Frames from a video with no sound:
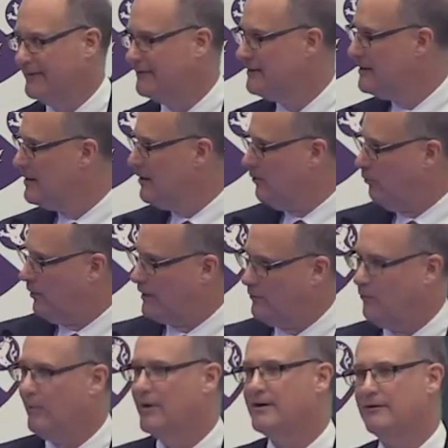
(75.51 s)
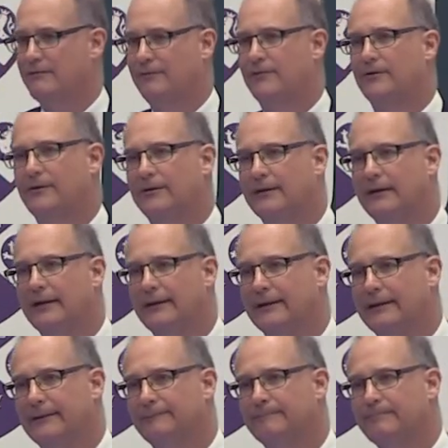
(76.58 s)
and what a wonderful
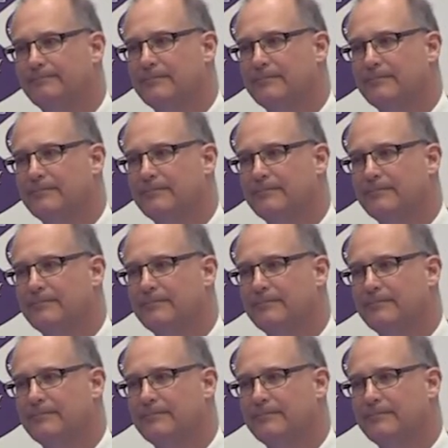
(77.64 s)
uh,